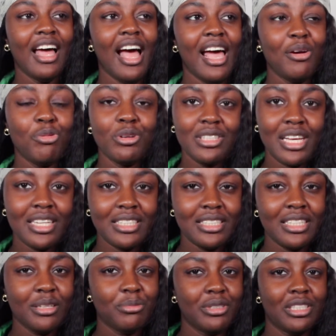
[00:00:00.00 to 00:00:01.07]
I wanted it
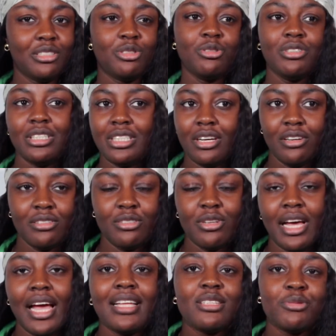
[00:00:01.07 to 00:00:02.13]
then, but they sold it out.
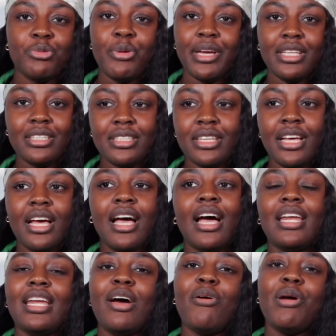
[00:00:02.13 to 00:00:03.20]
So I had to wait.
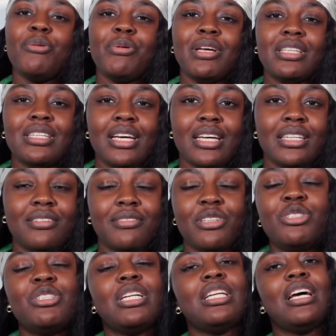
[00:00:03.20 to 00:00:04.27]
And now I waited.
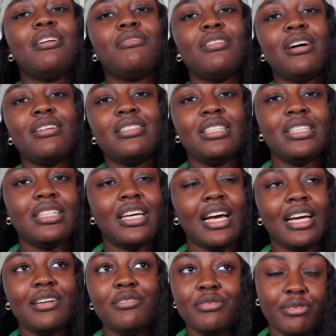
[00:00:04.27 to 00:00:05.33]
Eventually, I found it.
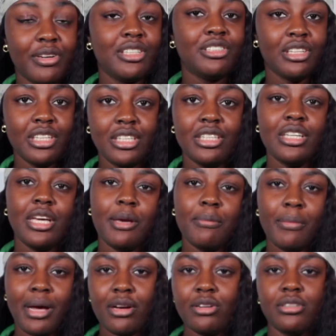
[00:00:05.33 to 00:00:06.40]
Eventually, it
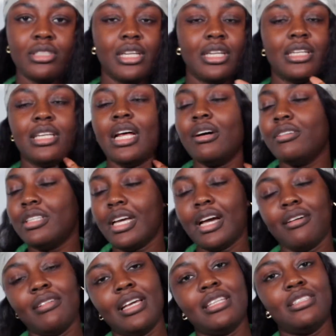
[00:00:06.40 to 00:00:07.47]
came back on. And now they
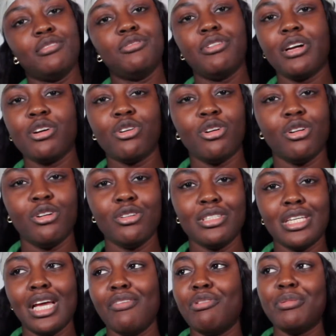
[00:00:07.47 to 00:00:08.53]
have like different
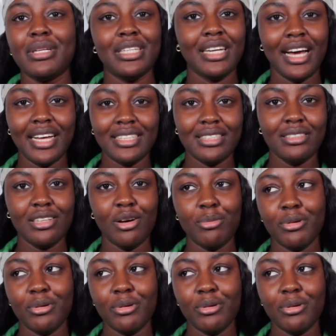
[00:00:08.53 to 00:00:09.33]
colors. Everybody has it now.